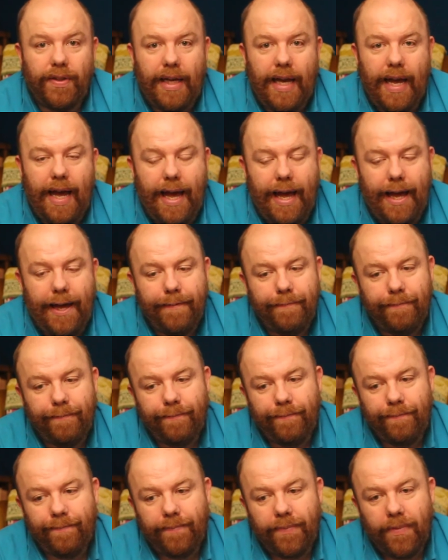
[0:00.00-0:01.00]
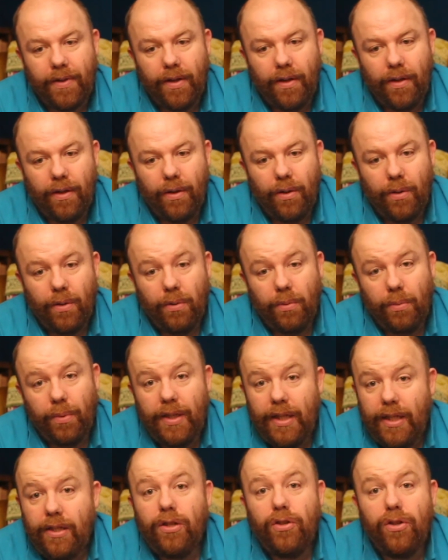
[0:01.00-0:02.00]
care, we
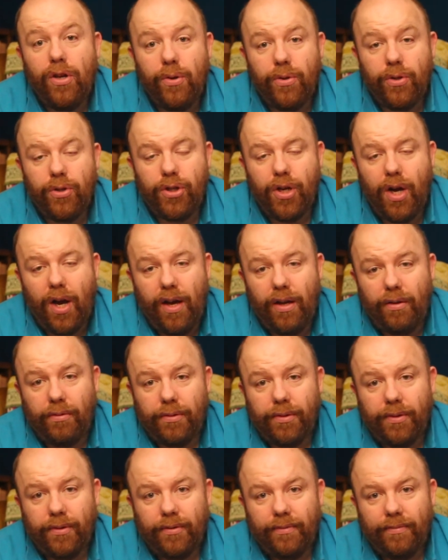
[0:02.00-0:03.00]
need to know the child.